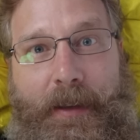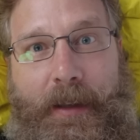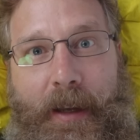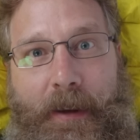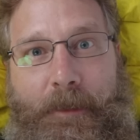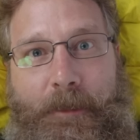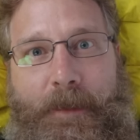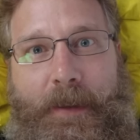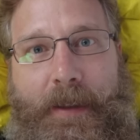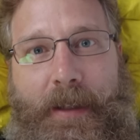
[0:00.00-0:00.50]
I
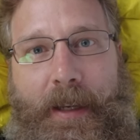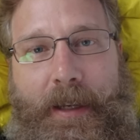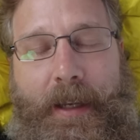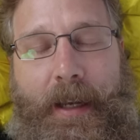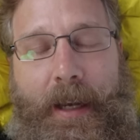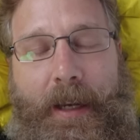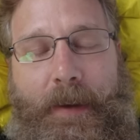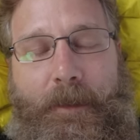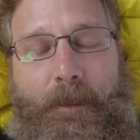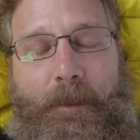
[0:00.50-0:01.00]
feel like
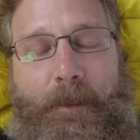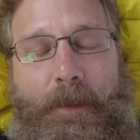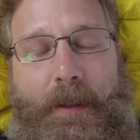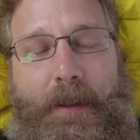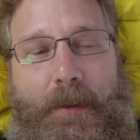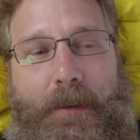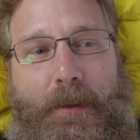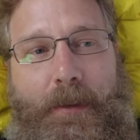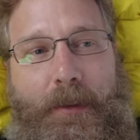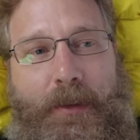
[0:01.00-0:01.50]
I can
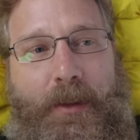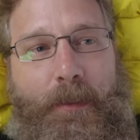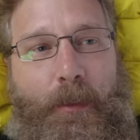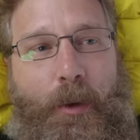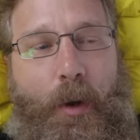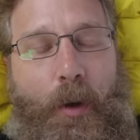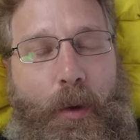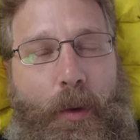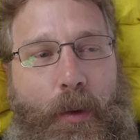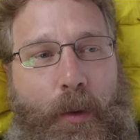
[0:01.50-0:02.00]
feel some
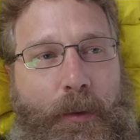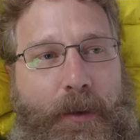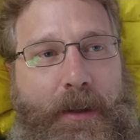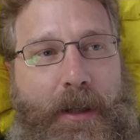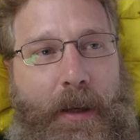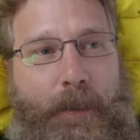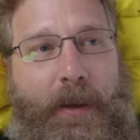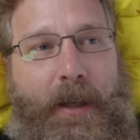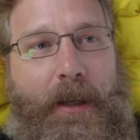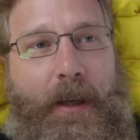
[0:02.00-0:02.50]
cold
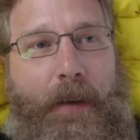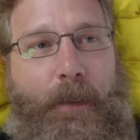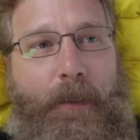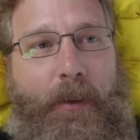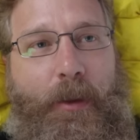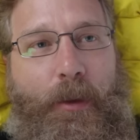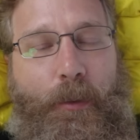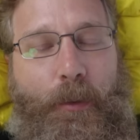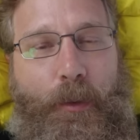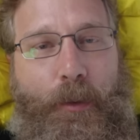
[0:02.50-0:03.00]
coming up
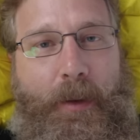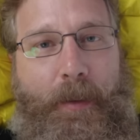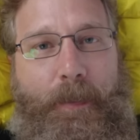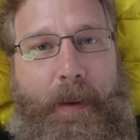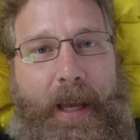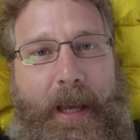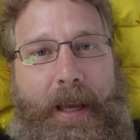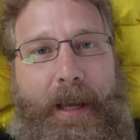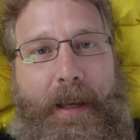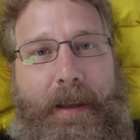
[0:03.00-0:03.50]
through the
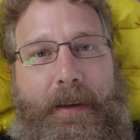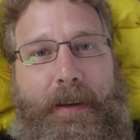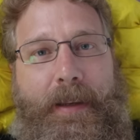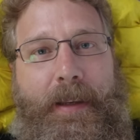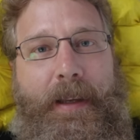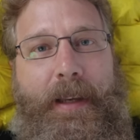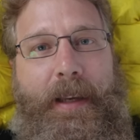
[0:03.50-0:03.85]
pad